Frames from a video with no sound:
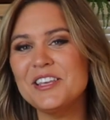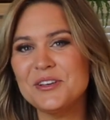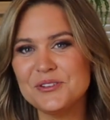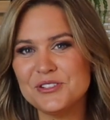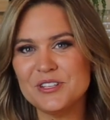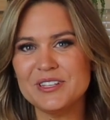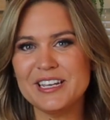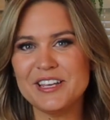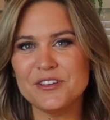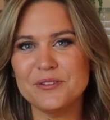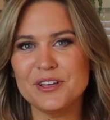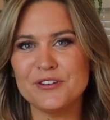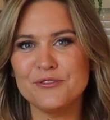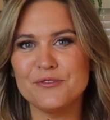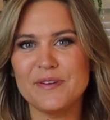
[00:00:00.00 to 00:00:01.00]
Usually
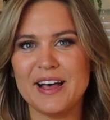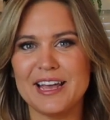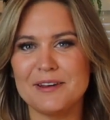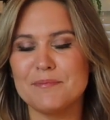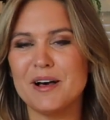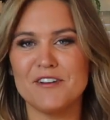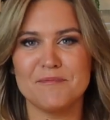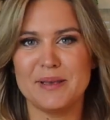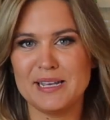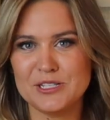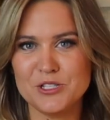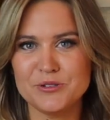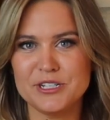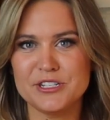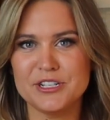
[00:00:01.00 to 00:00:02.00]
you can find puff
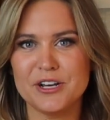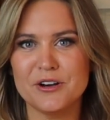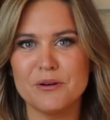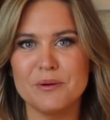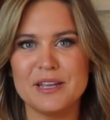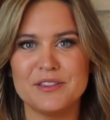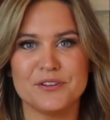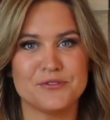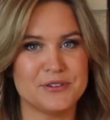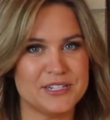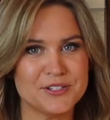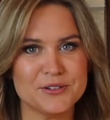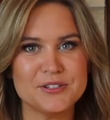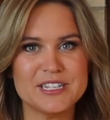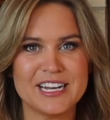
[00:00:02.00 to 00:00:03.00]
pastry dough in the
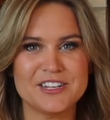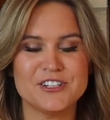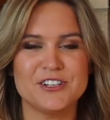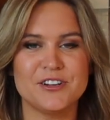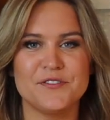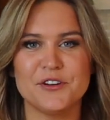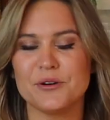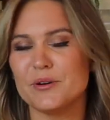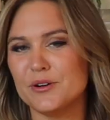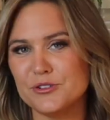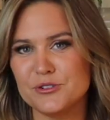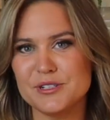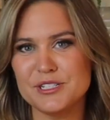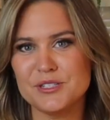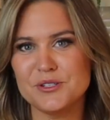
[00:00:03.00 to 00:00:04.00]
freezer section of your
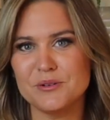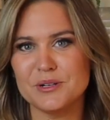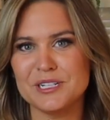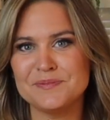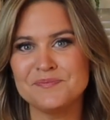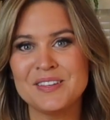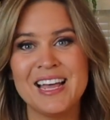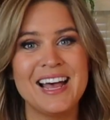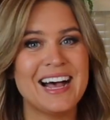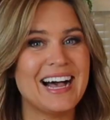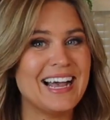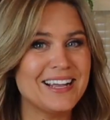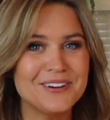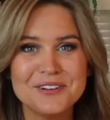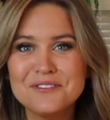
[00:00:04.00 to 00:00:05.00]
grocery store.
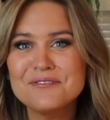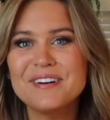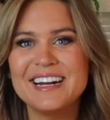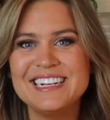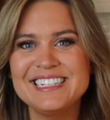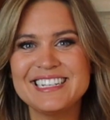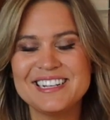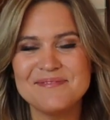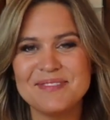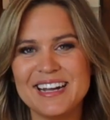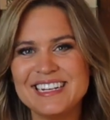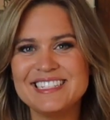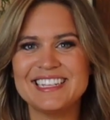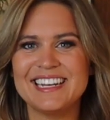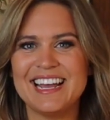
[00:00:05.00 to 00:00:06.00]
I couldn't find it at
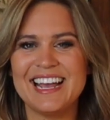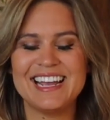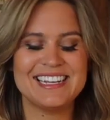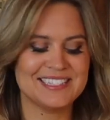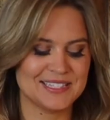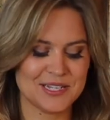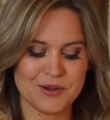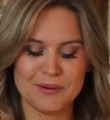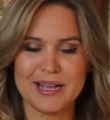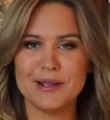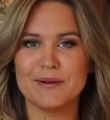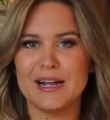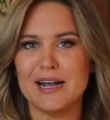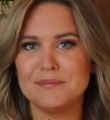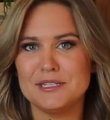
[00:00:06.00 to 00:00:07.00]
mine today, so I
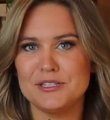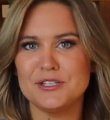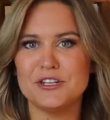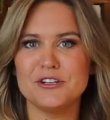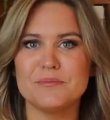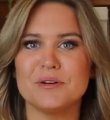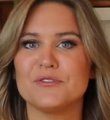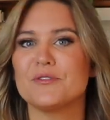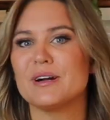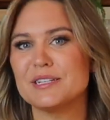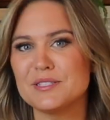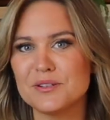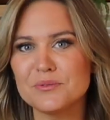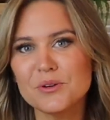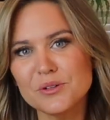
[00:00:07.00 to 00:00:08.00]
grabbed a tube of
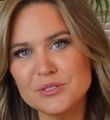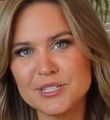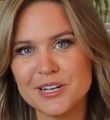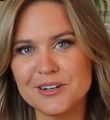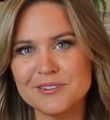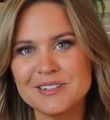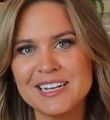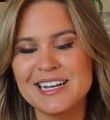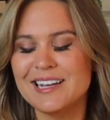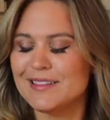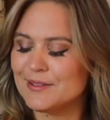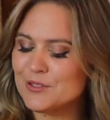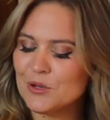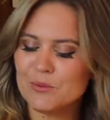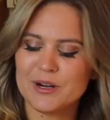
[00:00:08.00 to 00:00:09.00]
crescent roll dough.
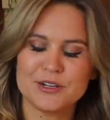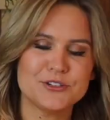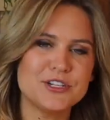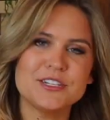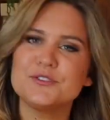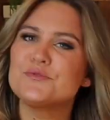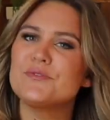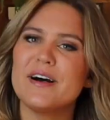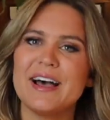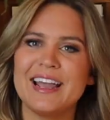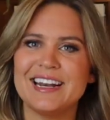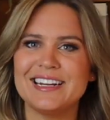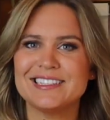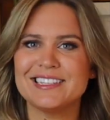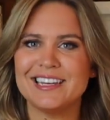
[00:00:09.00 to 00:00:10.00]
This will work just
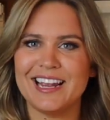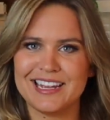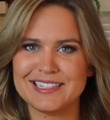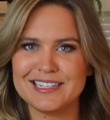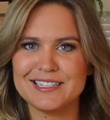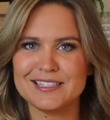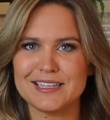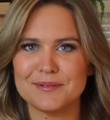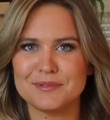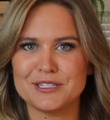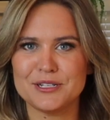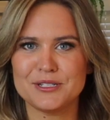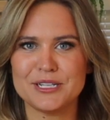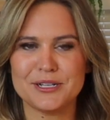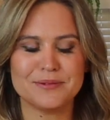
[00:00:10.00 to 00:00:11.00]
fine. It's an easy
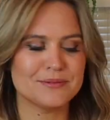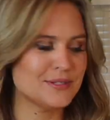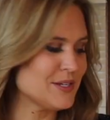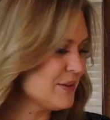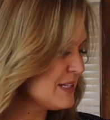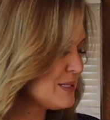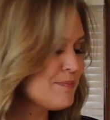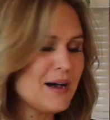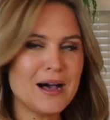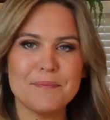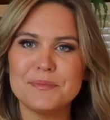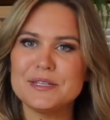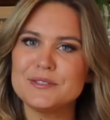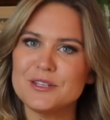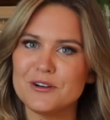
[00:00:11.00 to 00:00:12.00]
substitute. So let's
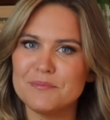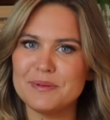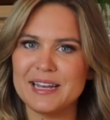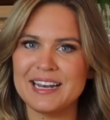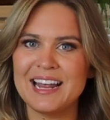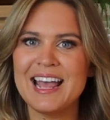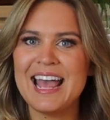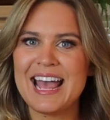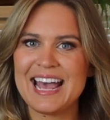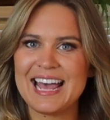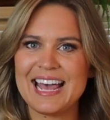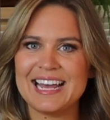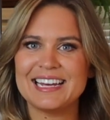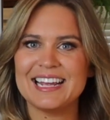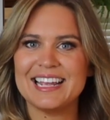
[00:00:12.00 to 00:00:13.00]
pop this open
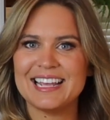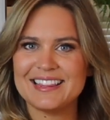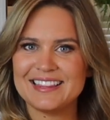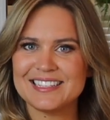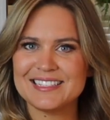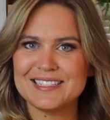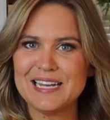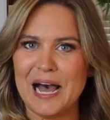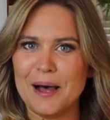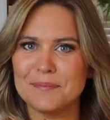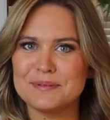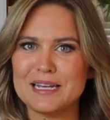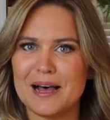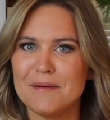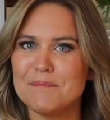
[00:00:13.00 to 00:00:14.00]
and get this
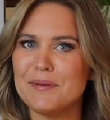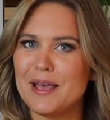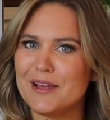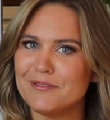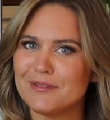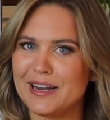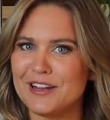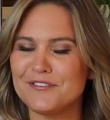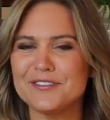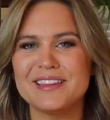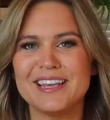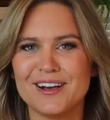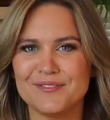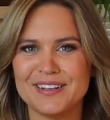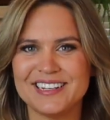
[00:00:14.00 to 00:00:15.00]
topped up and ready for
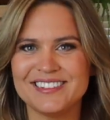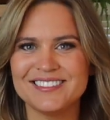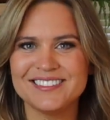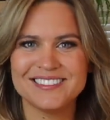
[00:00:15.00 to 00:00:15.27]
the oven.